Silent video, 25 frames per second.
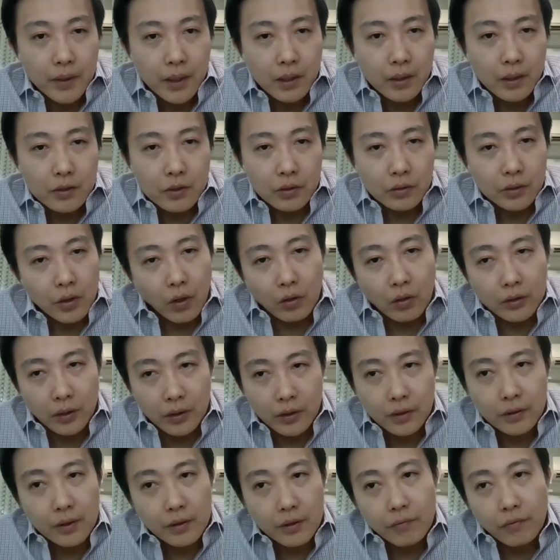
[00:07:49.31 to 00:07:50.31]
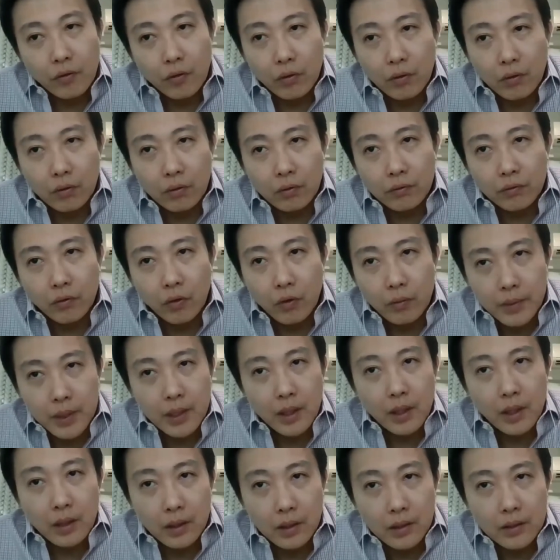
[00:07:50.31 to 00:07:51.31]
So the alternative for me,
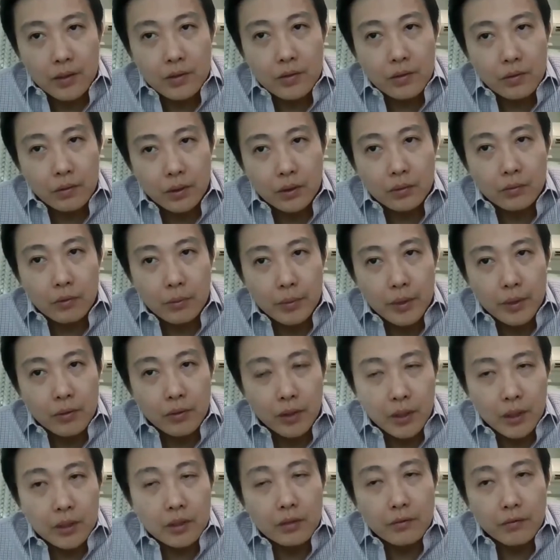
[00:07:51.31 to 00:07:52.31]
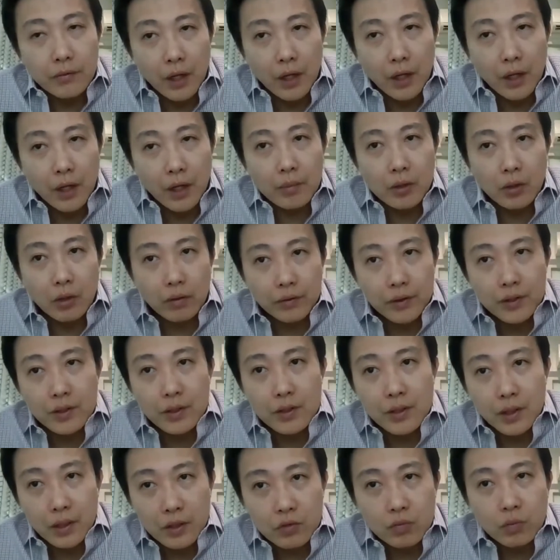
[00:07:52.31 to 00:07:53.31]
at least, would be really the family offices
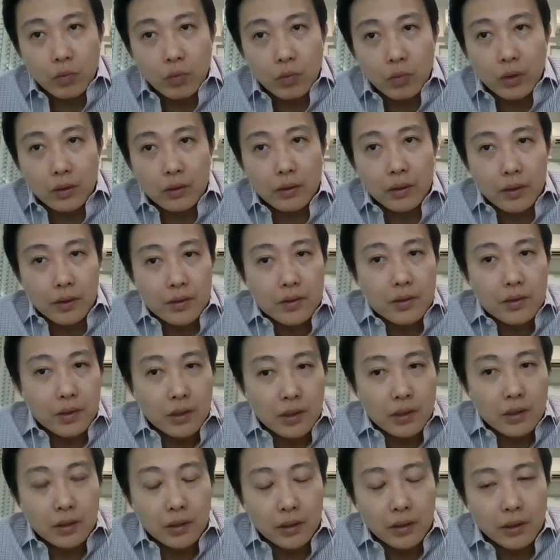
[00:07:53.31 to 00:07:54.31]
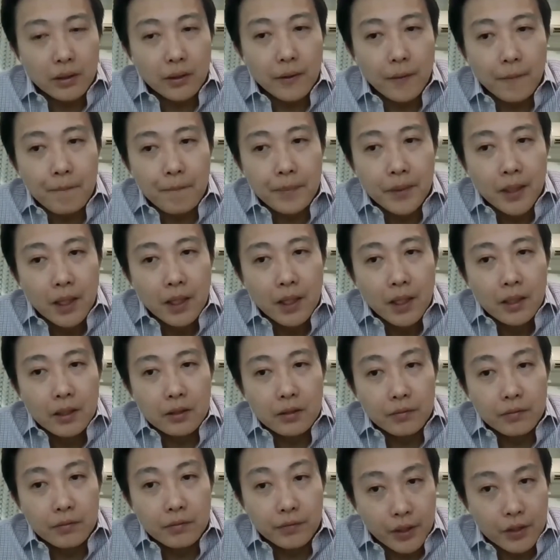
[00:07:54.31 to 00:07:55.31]
as well as the
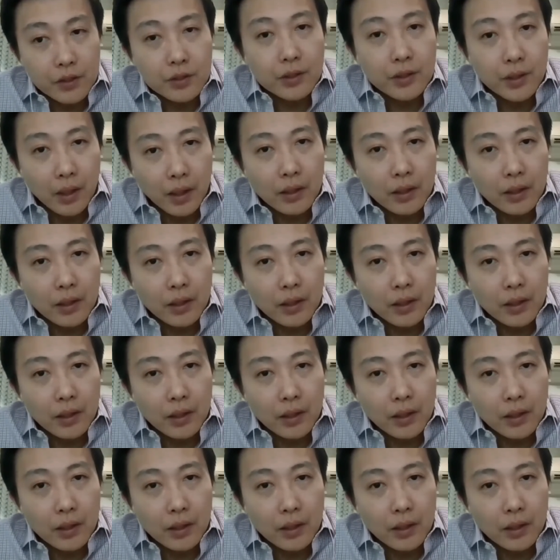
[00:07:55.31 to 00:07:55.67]
venture debt.